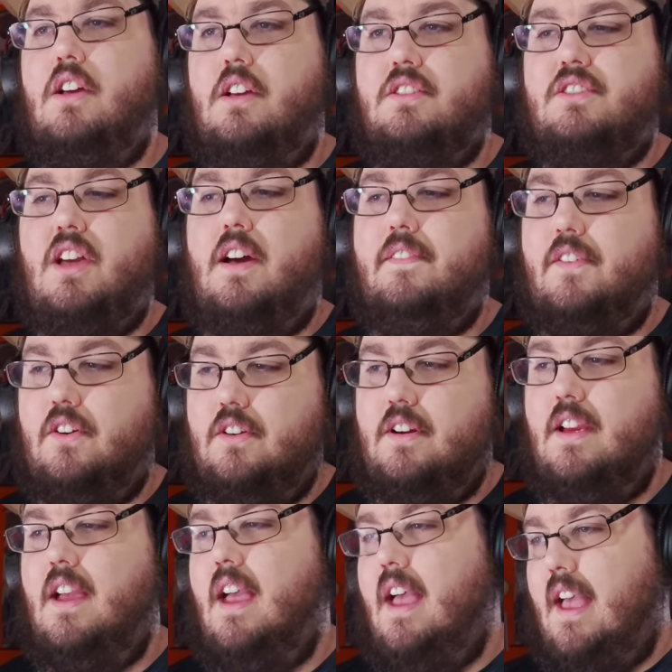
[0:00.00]
Sovereign
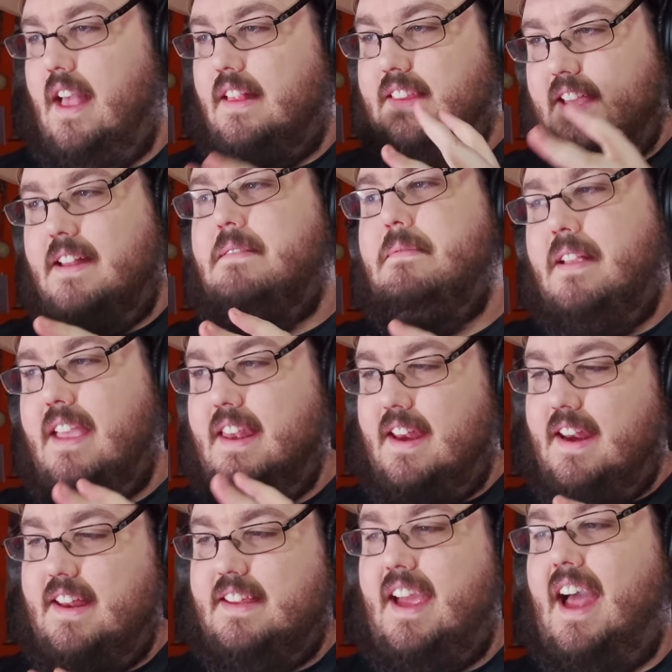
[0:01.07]
didn't get
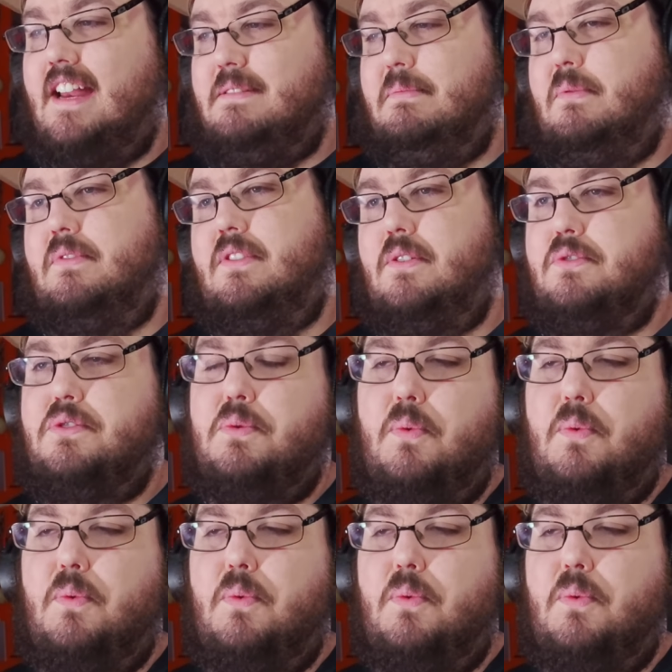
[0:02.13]
an attachment with those